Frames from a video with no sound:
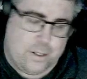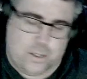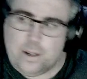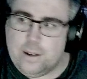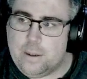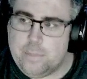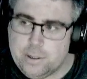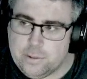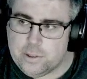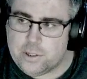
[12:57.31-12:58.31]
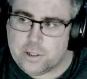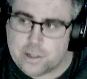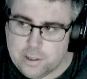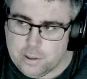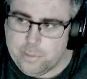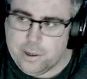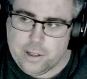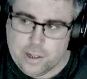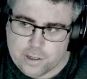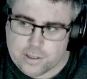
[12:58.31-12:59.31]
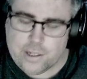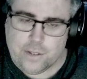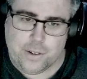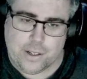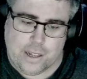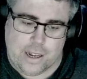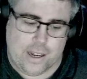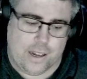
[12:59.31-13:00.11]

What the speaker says: So I've been doing circular breathing and stuff like that,